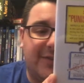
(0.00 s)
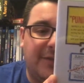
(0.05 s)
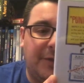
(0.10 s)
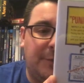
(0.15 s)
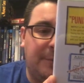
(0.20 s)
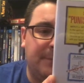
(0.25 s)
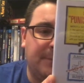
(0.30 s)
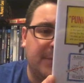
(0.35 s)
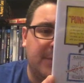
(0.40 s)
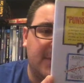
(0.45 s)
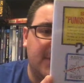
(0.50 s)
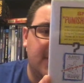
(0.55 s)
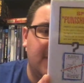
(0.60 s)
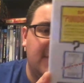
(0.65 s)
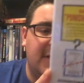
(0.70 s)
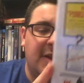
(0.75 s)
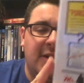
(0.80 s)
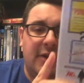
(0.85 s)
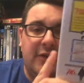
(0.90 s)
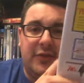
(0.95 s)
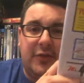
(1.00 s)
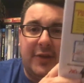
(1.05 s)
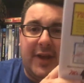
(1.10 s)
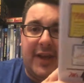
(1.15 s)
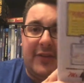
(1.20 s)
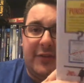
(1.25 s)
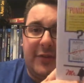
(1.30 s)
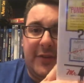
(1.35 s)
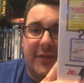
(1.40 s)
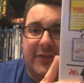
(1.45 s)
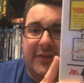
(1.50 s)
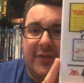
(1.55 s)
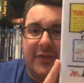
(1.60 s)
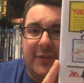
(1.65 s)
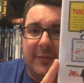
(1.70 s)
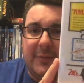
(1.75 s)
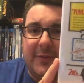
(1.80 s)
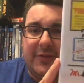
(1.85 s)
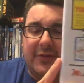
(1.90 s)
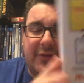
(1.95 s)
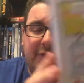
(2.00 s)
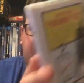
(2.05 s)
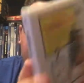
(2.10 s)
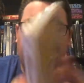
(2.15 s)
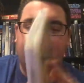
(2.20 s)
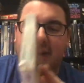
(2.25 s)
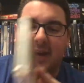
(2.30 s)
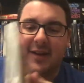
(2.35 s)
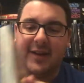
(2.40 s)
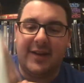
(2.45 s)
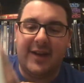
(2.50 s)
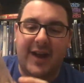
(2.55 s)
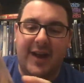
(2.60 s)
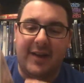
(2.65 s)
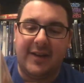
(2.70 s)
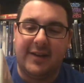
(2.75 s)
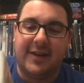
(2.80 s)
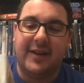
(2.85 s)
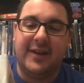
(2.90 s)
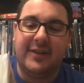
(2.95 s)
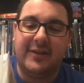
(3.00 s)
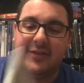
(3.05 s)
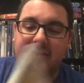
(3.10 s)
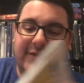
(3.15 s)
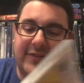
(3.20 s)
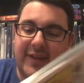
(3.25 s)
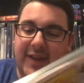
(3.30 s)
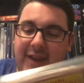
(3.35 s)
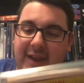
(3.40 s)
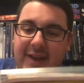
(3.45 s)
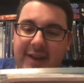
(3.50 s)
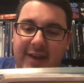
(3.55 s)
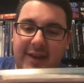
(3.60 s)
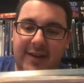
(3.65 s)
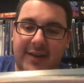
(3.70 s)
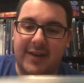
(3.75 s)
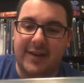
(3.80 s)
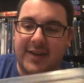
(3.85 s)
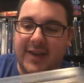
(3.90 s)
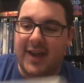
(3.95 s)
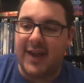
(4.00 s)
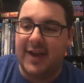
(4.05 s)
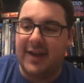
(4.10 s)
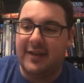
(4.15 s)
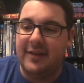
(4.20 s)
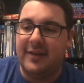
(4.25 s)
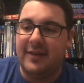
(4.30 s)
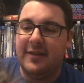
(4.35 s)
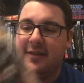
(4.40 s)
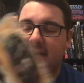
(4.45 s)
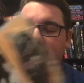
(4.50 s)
So yeah, so this is Mr. Sardonicus, and again,